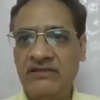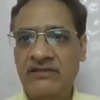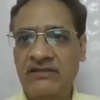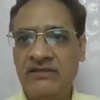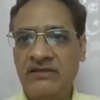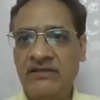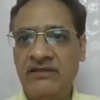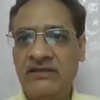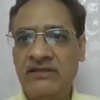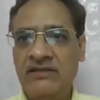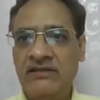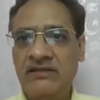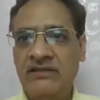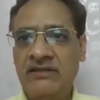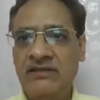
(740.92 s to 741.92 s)

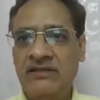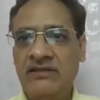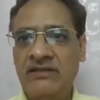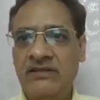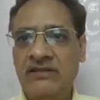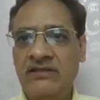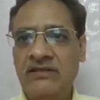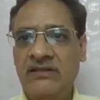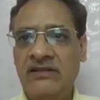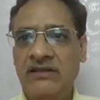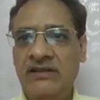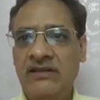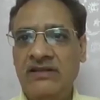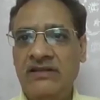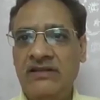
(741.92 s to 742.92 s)

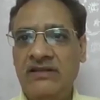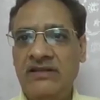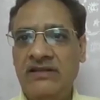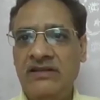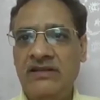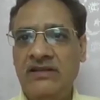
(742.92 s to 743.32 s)
Nothing is said.